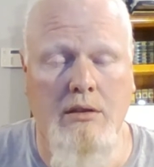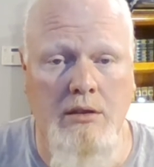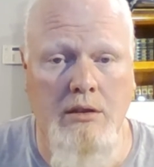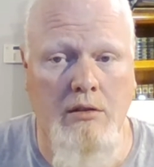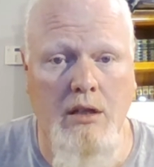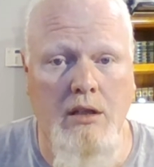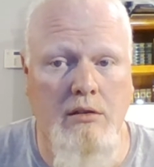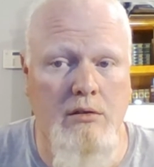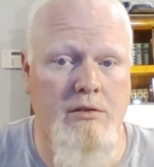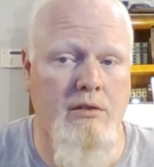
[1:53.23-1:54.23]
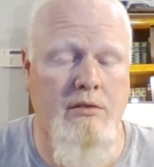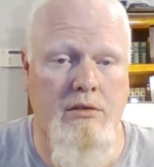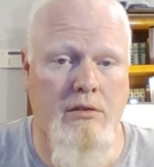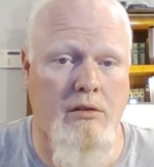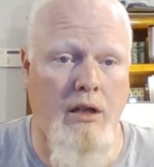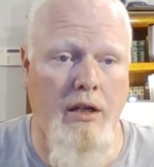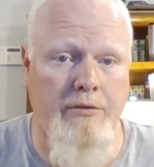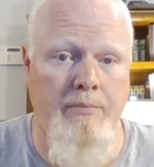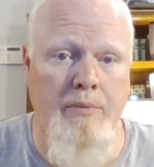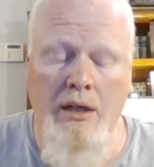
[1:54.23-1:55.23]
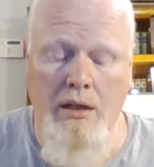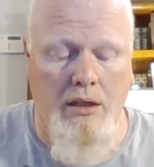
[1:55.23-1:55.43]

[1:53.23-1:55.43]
uh, you know, the gun enthusiast in your life.